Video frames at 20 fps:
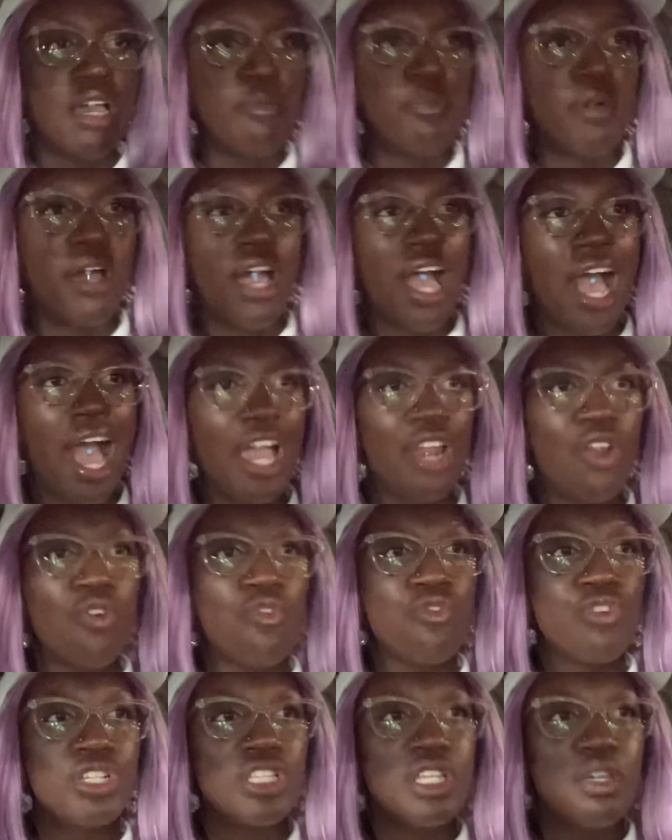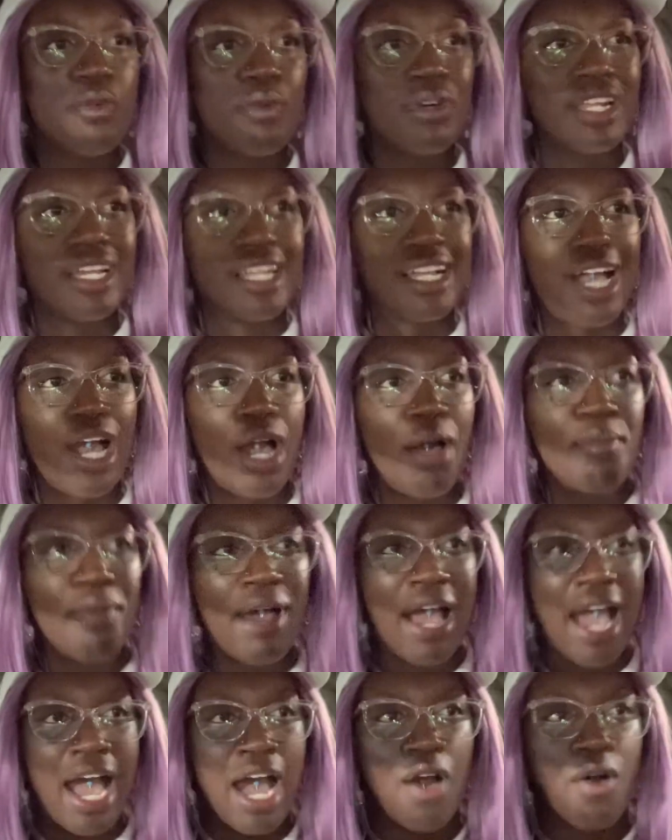but I don't really want to
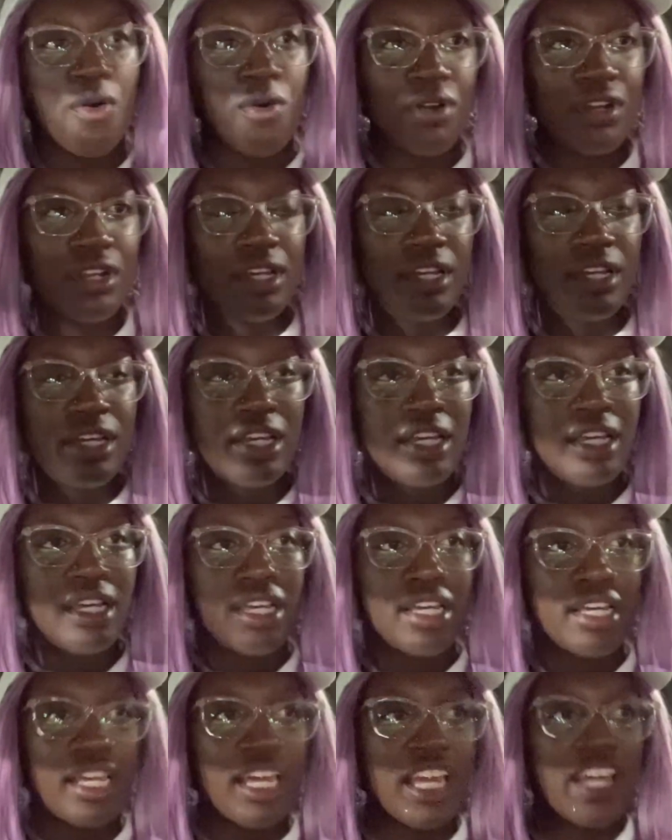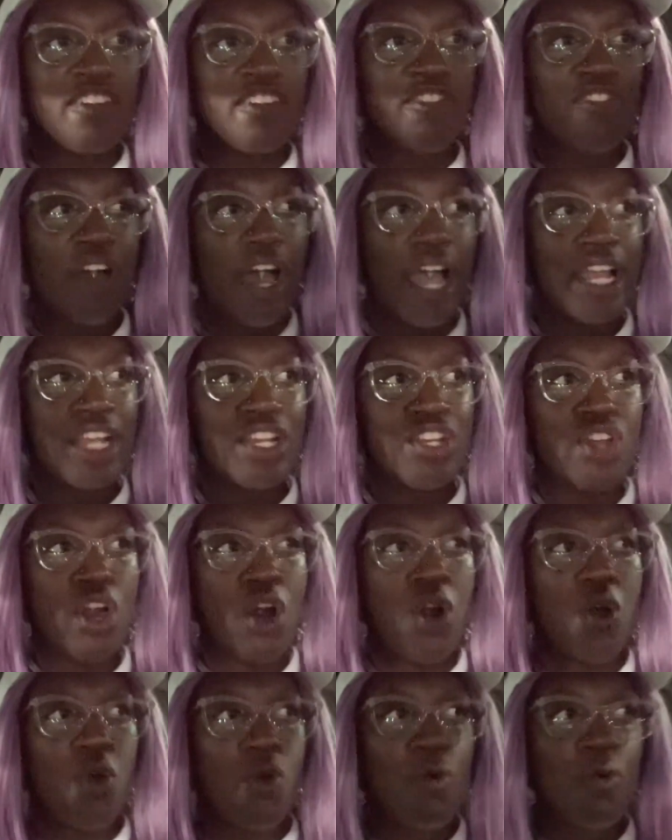come out if I
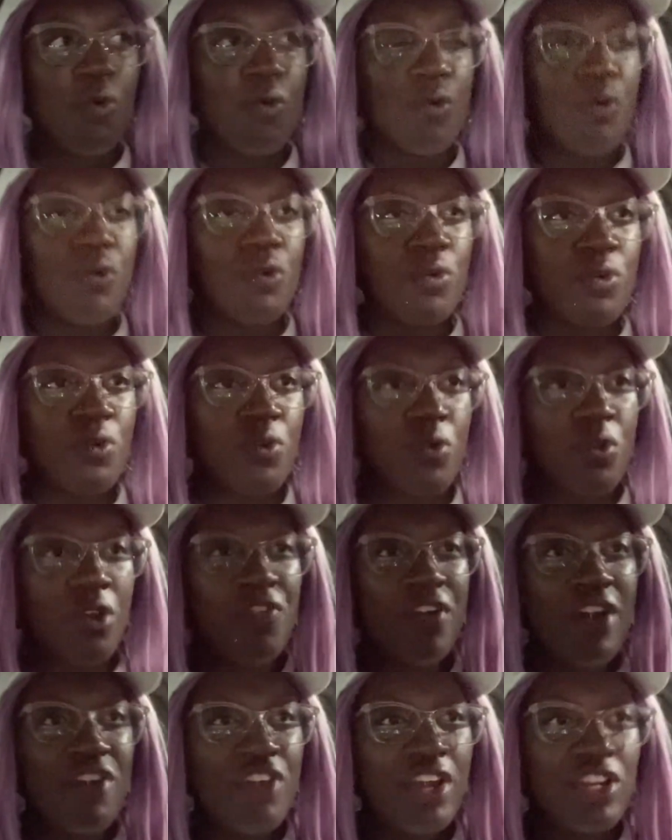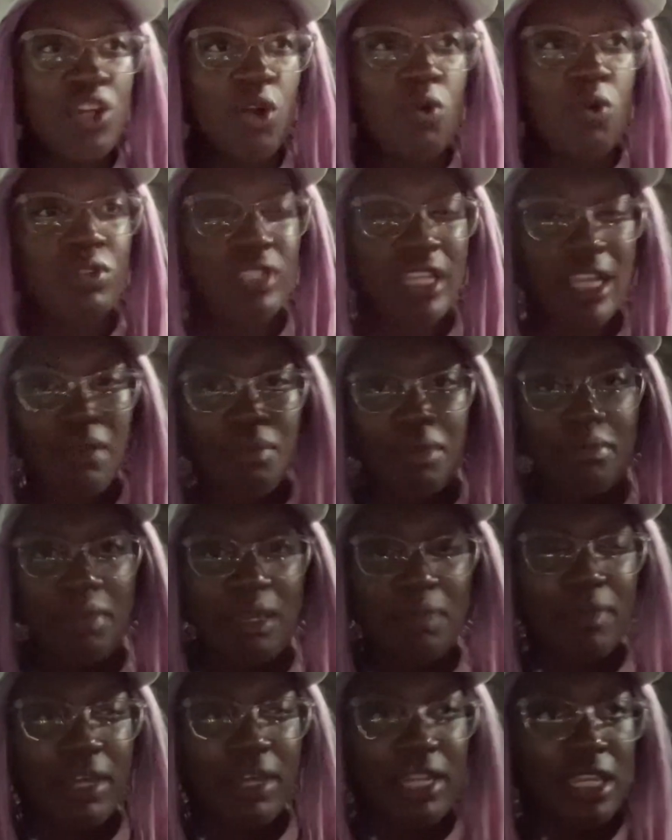know, if I don't think I'm gonna
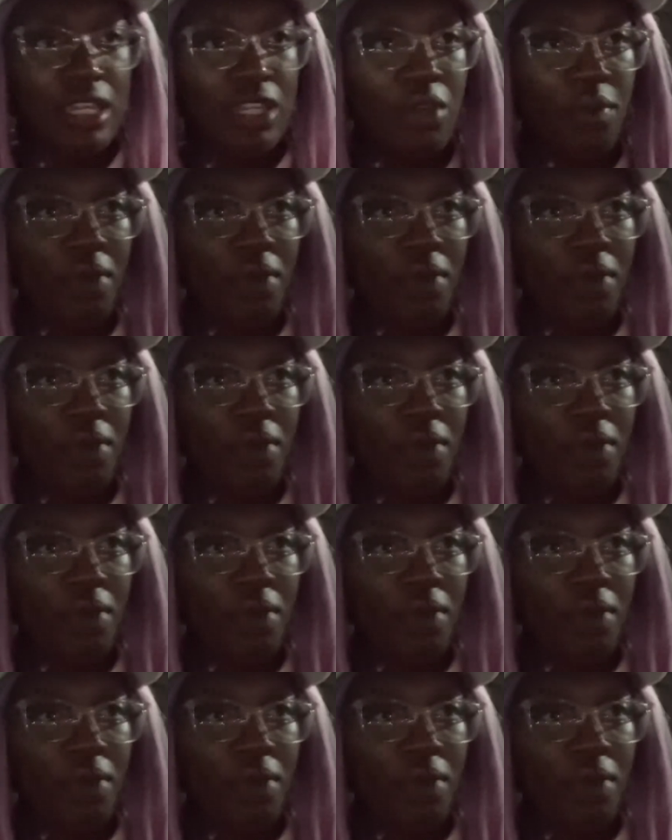make money, you know